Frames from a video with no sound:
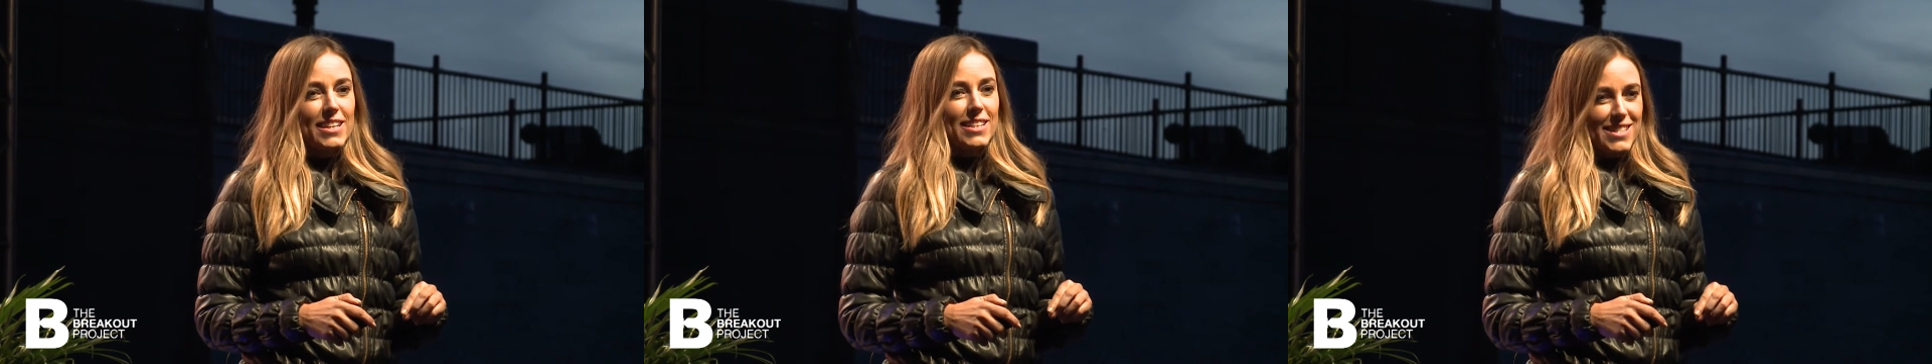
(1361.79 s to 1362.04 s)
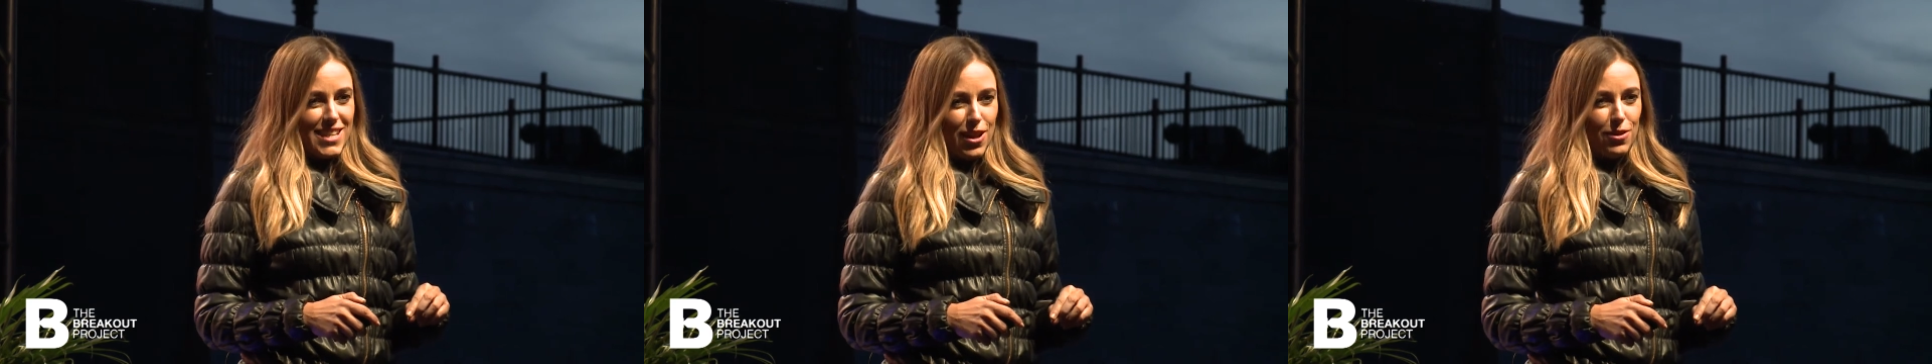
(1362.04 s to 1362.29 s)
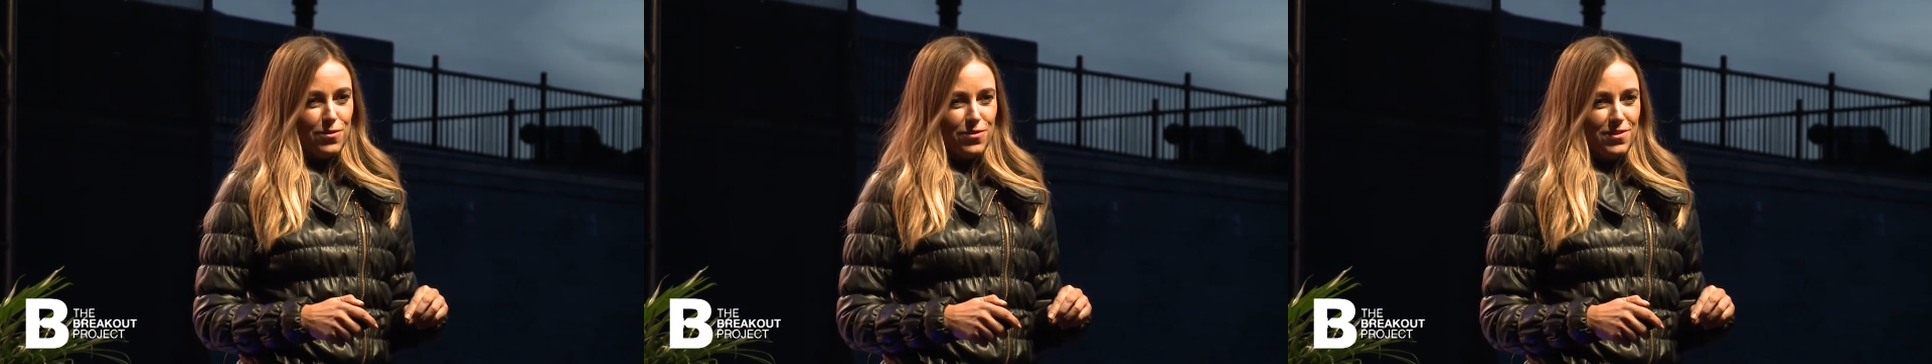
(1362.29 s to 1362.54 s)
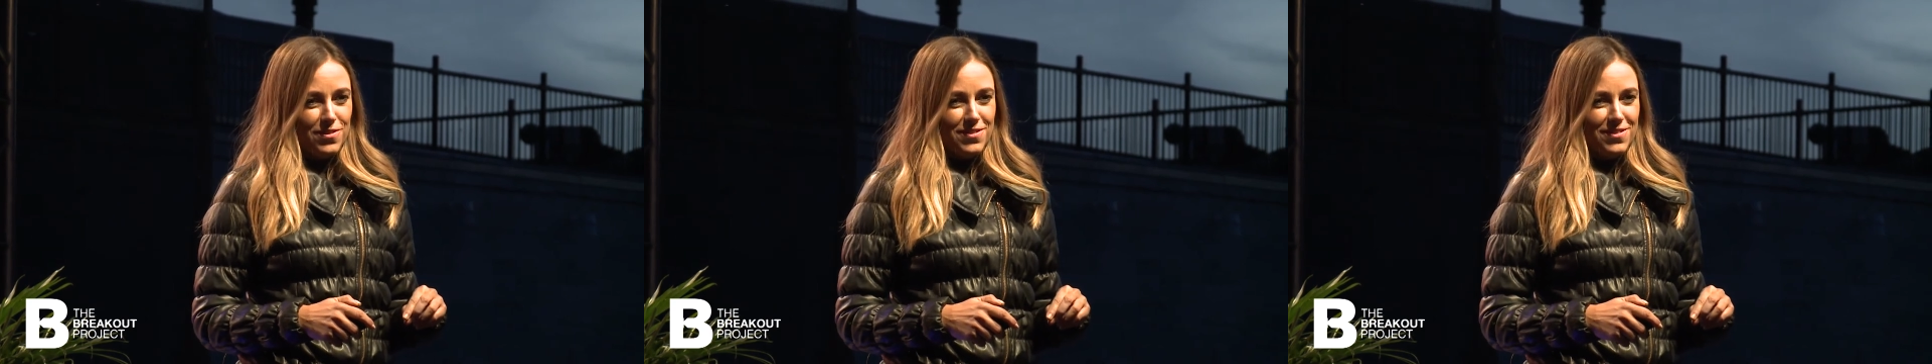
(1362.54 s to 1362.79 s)
itself.
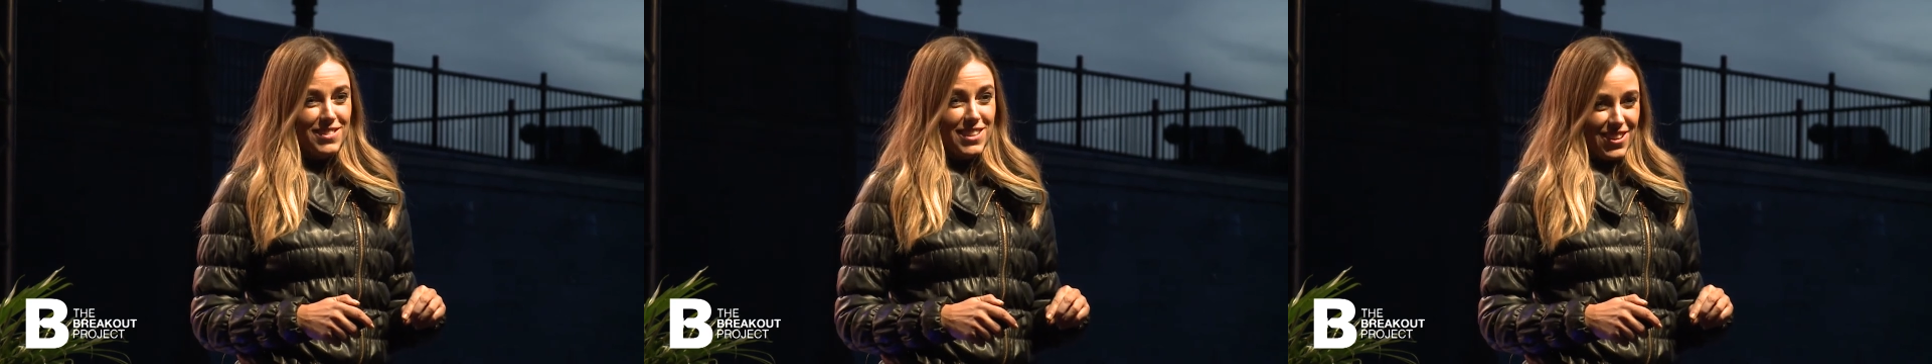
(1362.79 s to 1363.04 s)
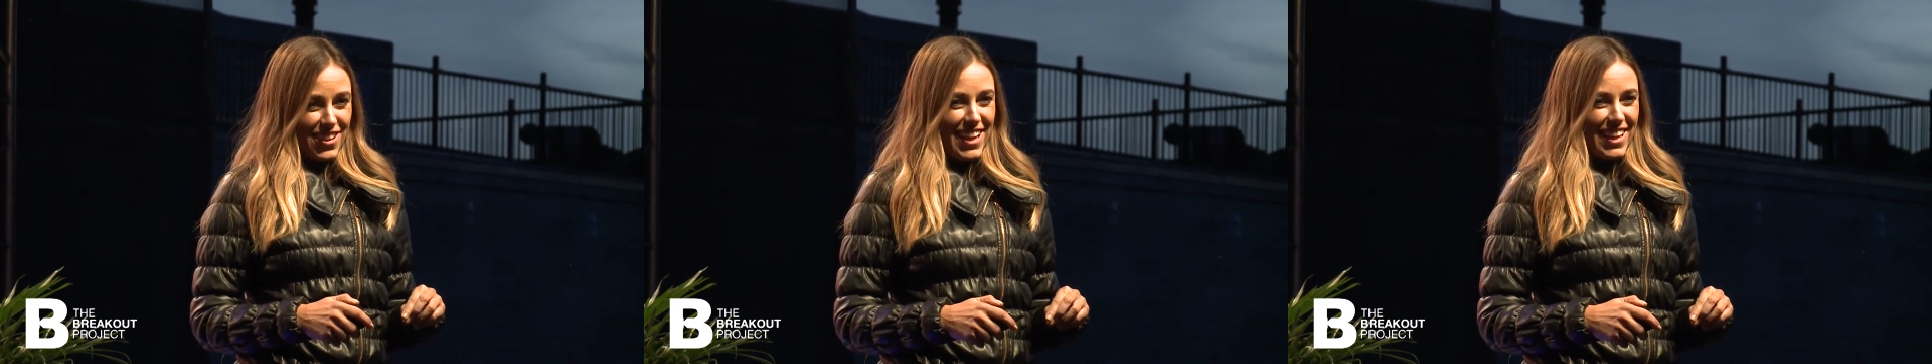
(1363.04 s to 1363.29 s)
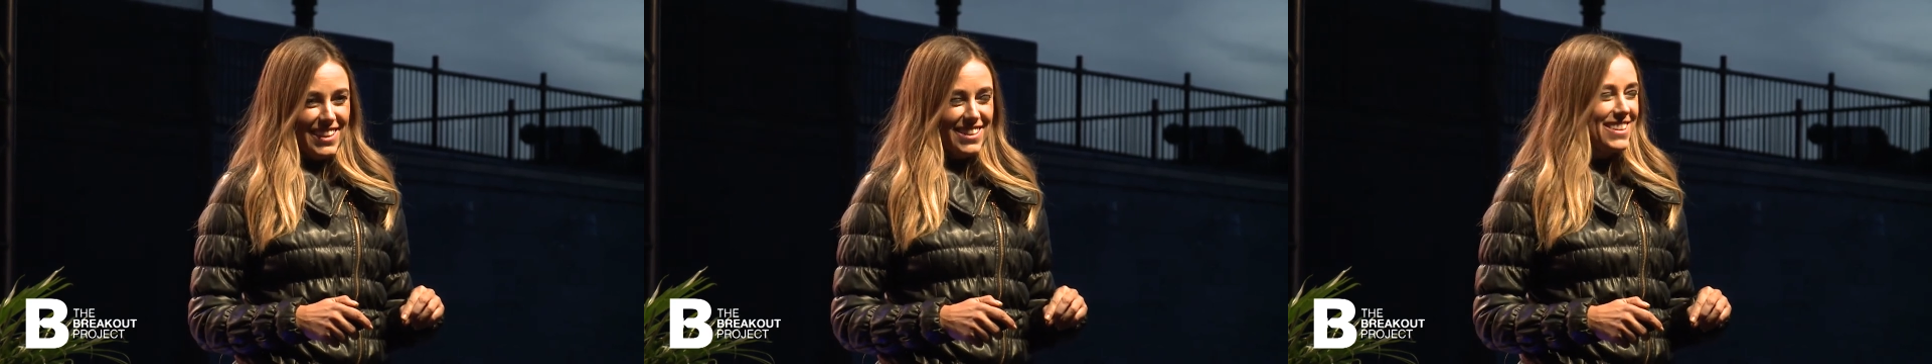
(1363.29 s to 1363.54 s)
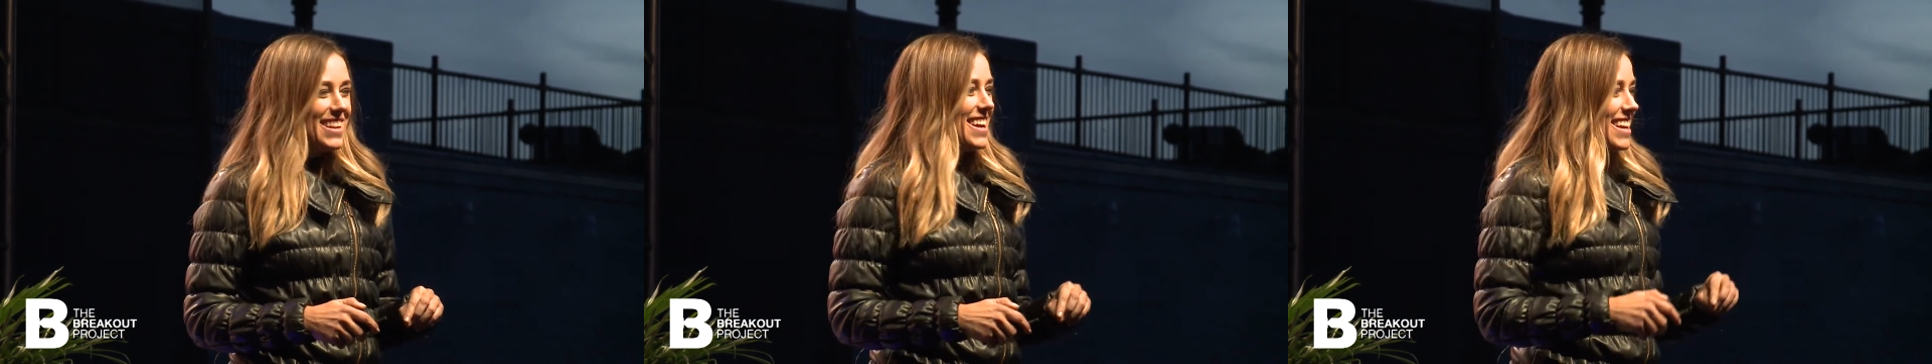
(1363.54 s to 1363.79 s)
Okay?
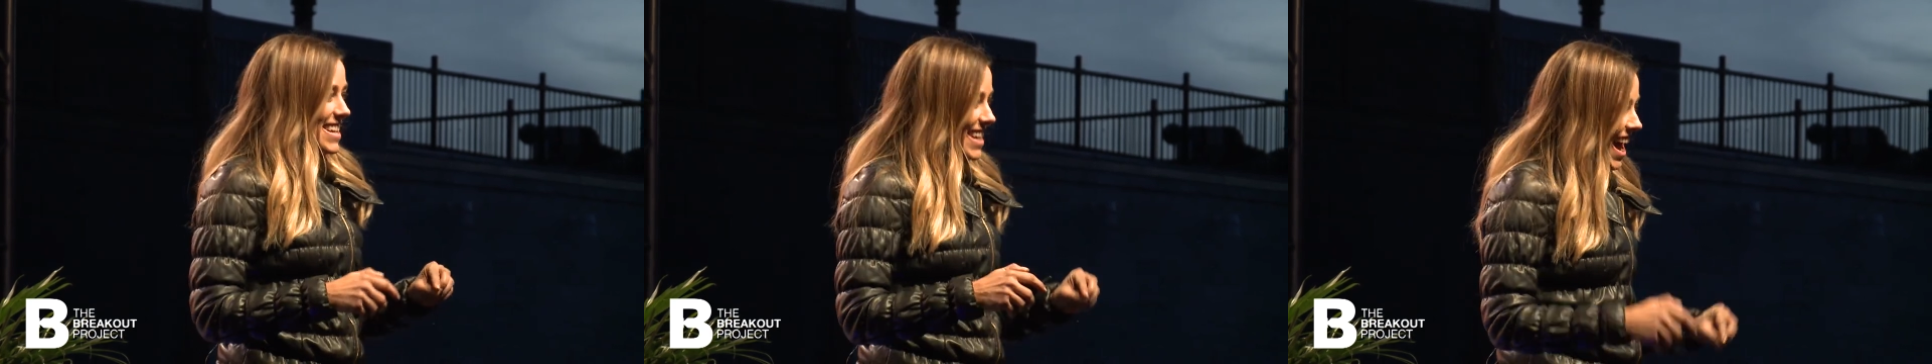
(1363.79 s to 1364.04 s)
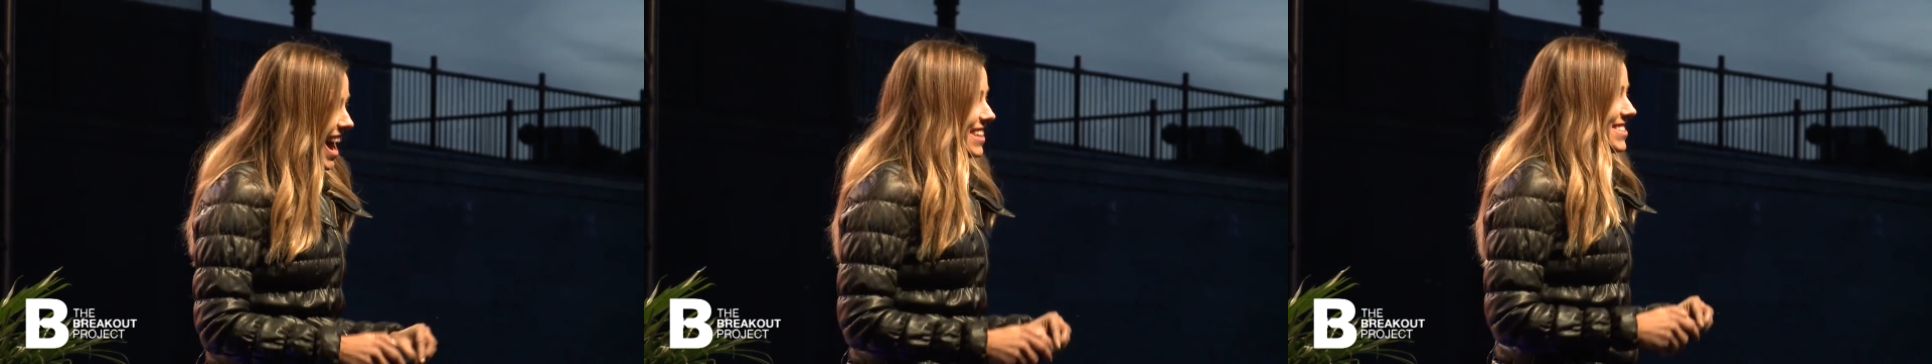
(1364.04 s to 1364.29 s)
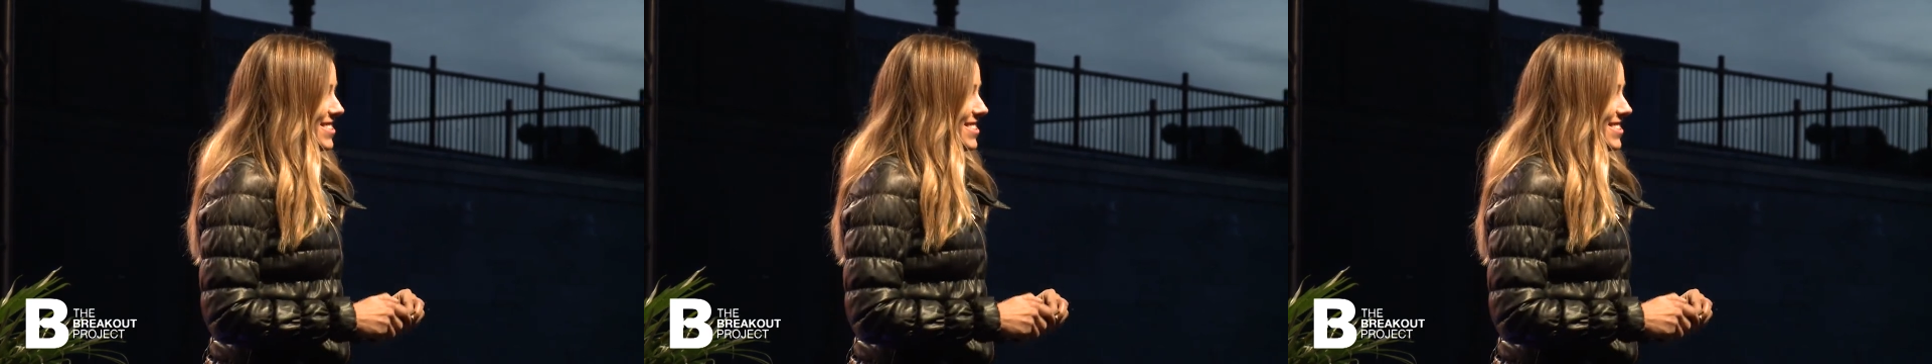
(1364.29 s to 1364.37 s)
He hacked